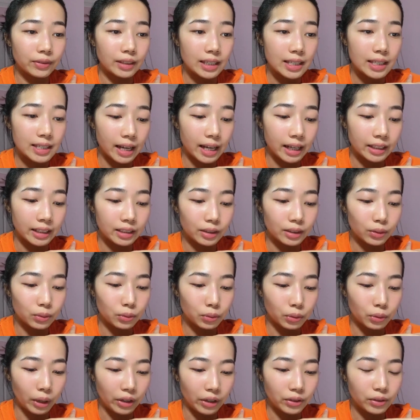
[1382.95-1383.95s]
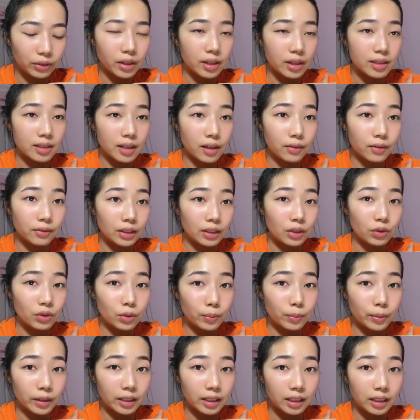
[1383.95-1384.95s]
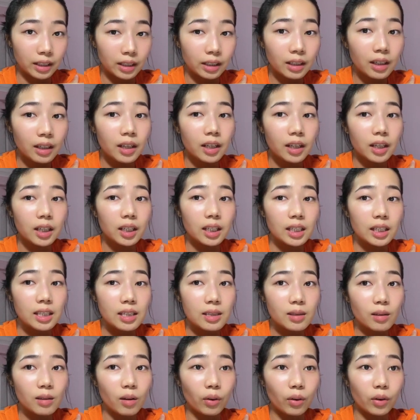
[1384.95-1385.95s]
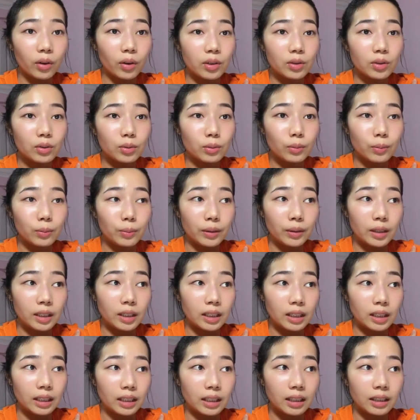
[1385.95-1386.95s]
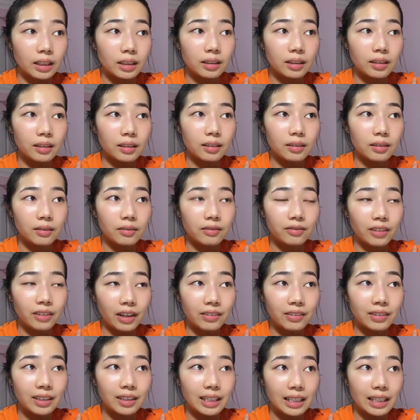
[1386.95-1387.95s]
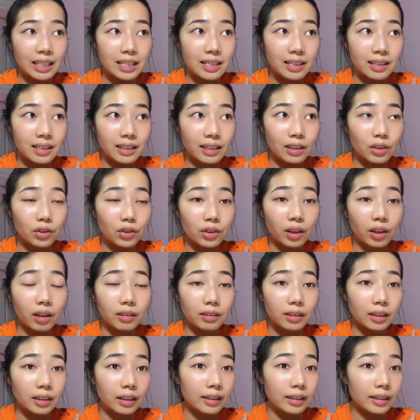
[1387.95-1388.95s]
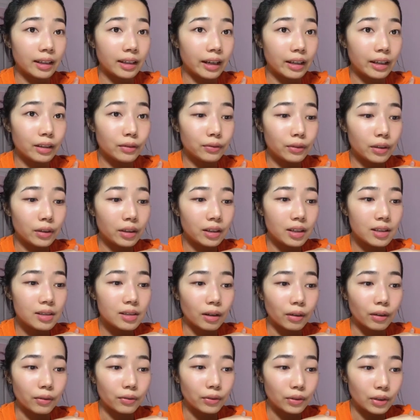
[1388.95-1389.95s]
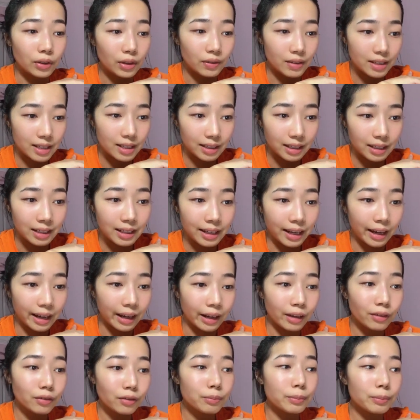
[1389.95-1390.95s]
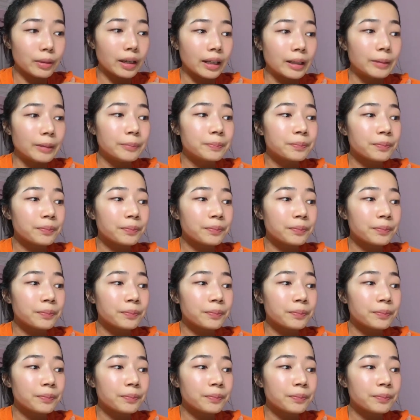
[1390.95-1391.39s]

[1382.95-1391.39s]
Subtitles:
decided to enroll yourself in EEE, it's not going to be very easy throughout the entire 4 years of university life, but